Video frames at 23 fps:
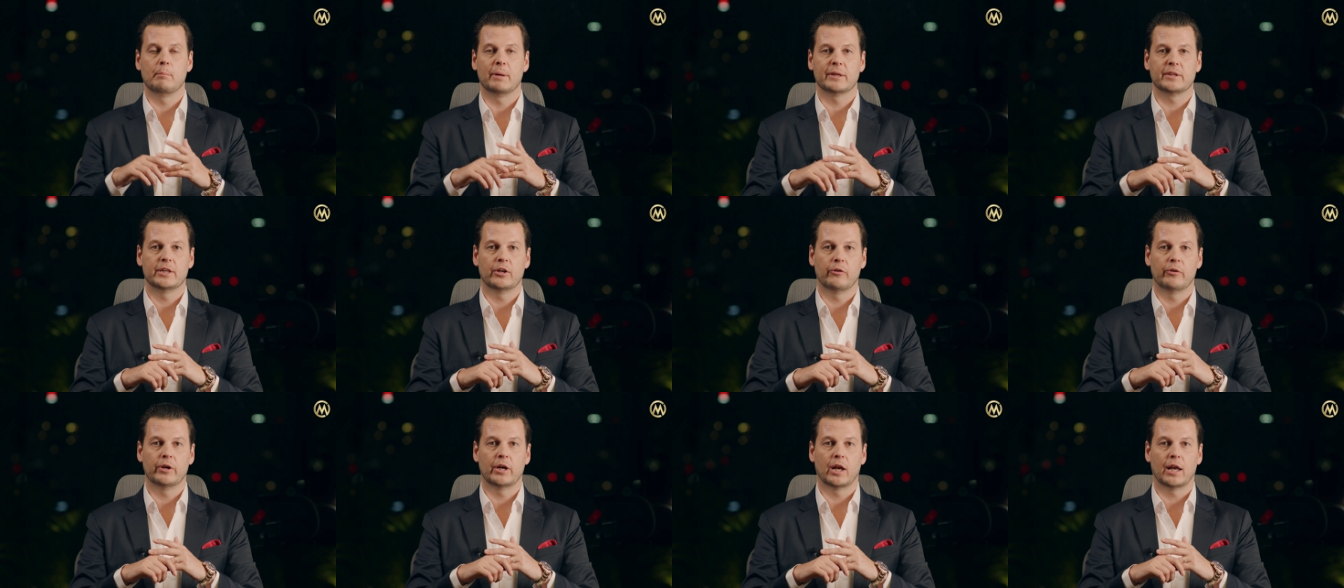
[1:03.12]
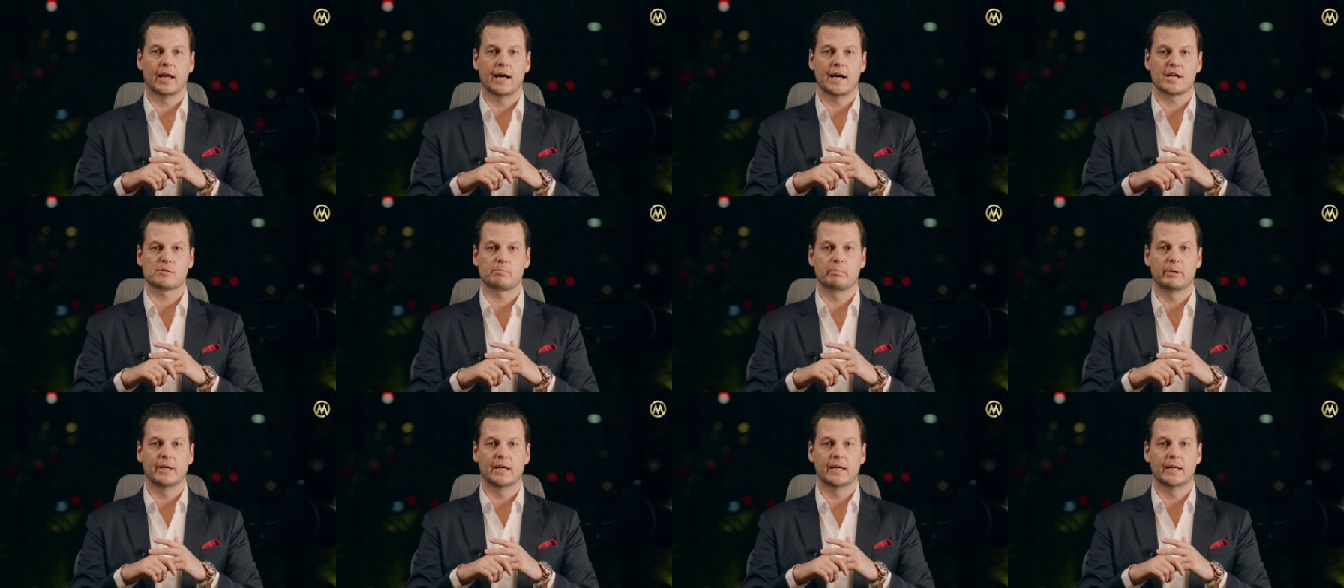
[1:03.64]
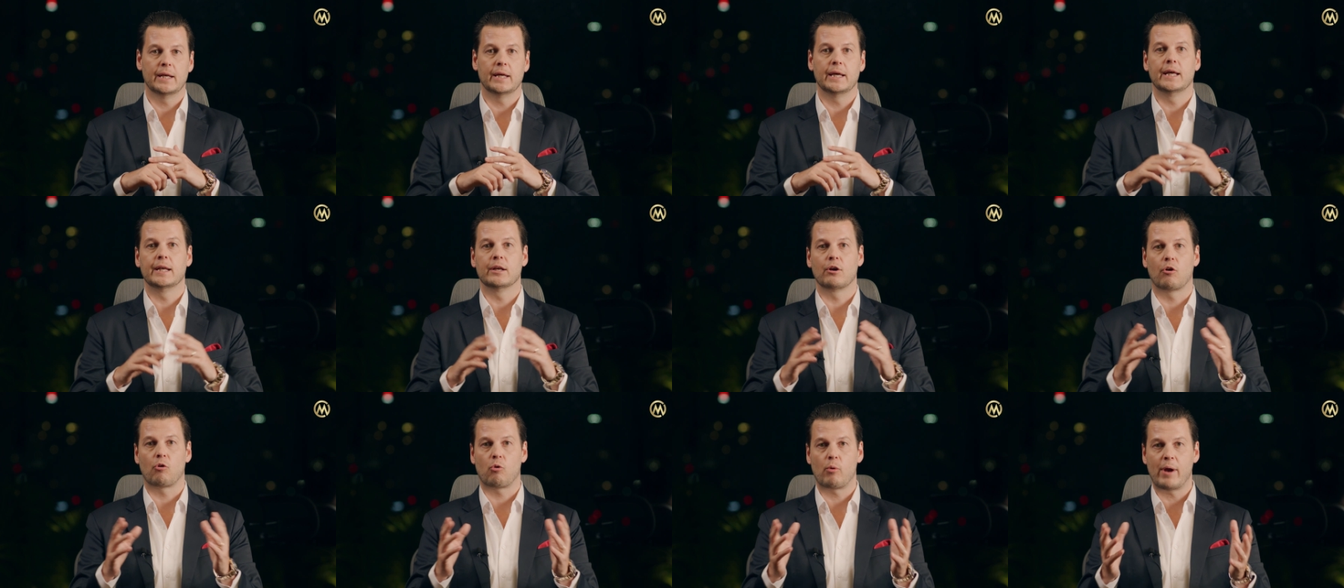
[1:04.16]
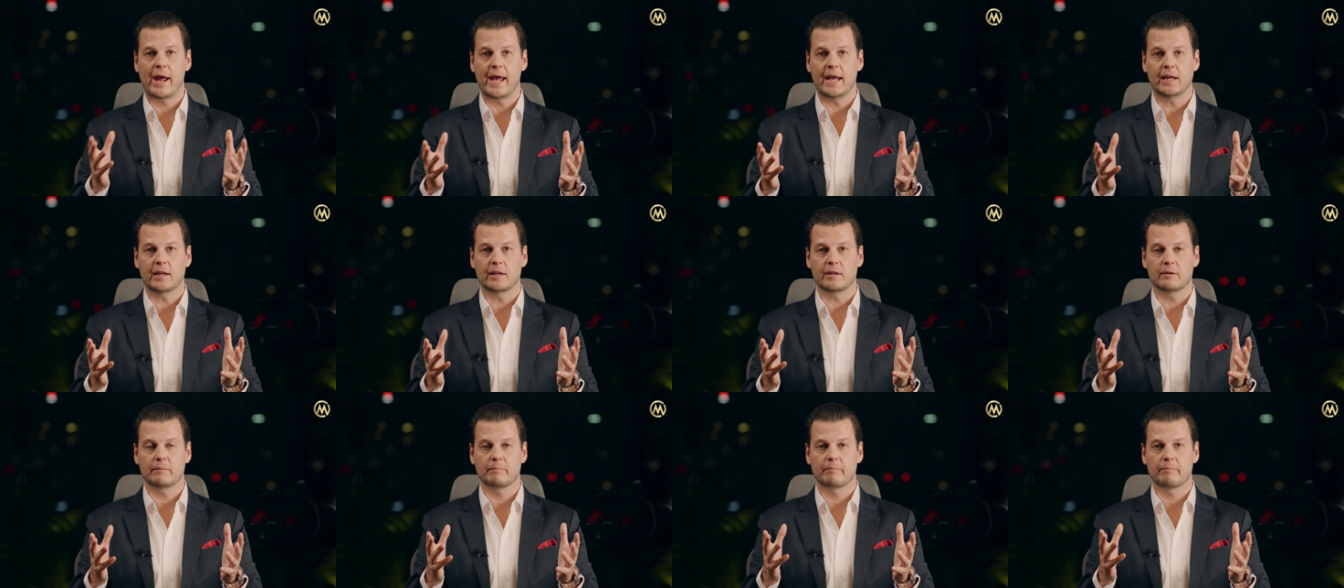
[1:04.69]
material has been in a
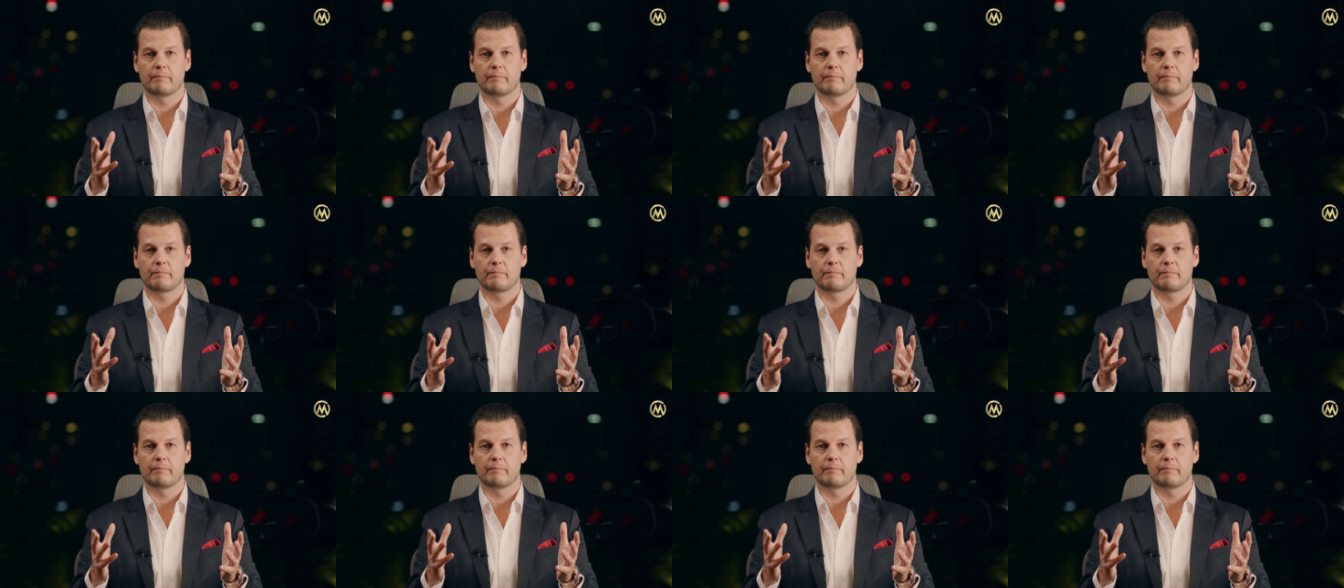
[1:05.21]
rain,